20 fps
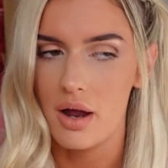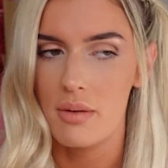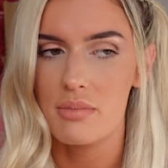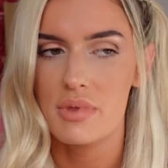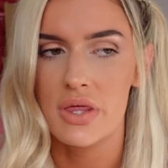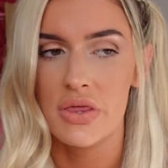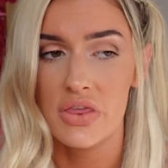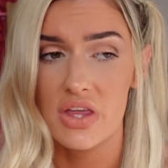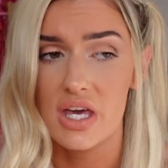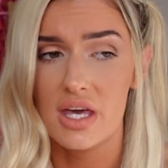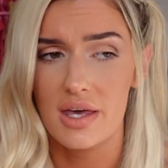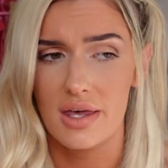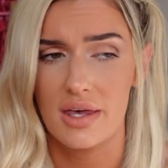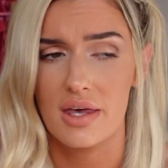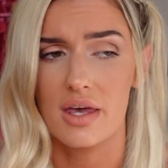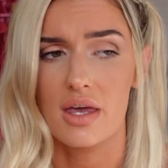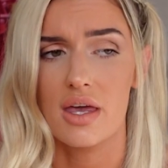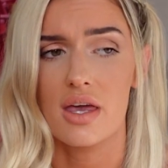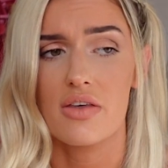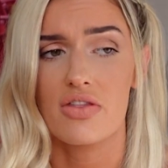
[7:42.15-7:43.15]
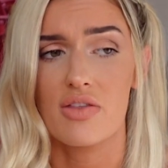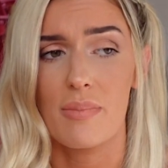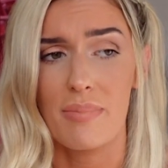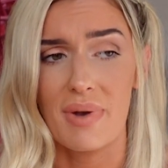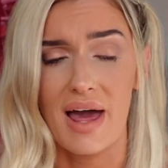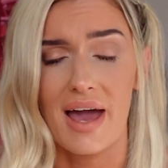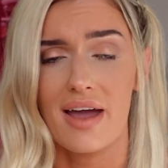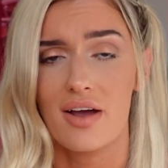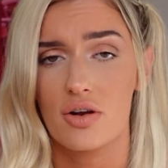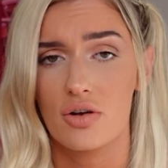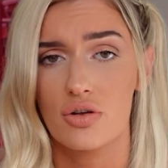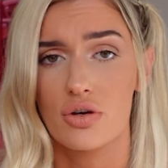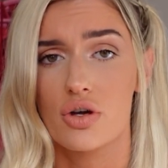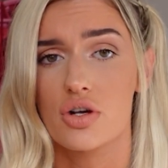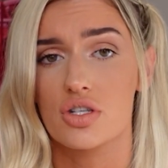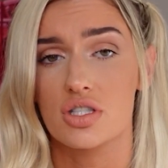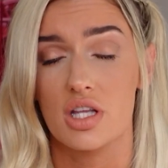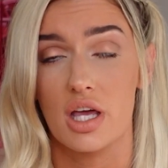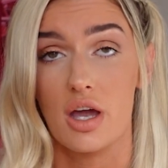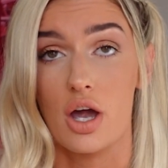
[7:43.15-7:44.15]
I'm thinking if the black
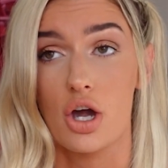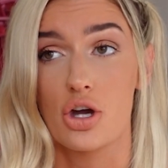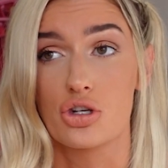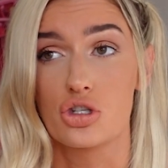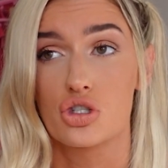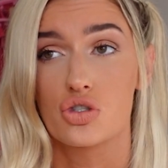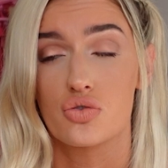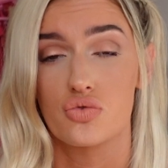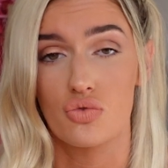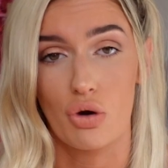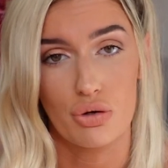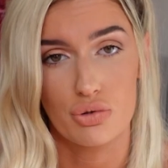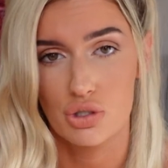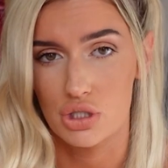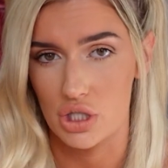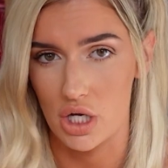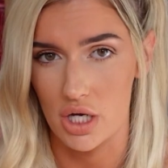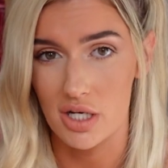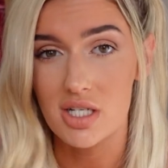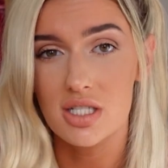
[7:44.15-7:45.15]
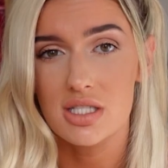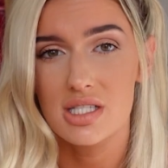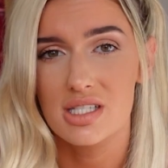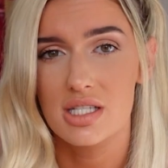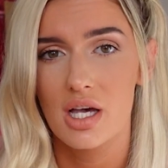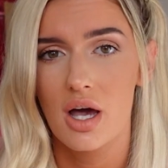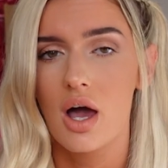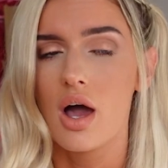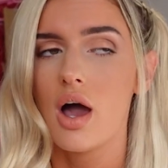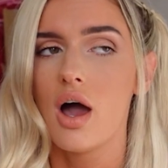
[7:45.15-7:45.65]
looks like atrocious,